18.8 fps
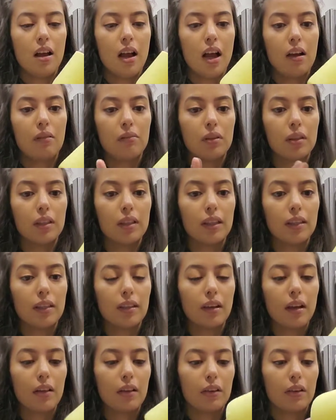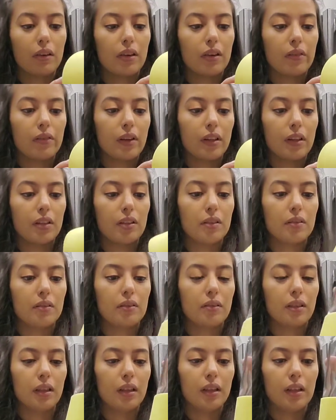I really like the color of yellow.
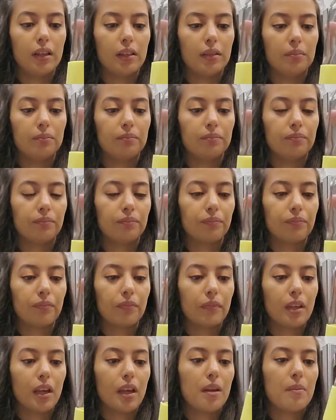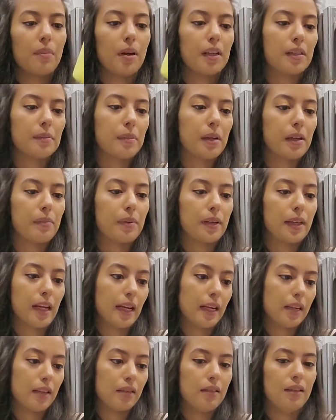Um, it reminds me of
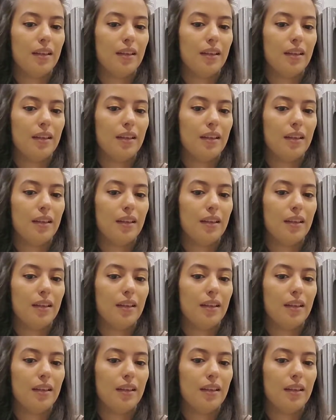banana.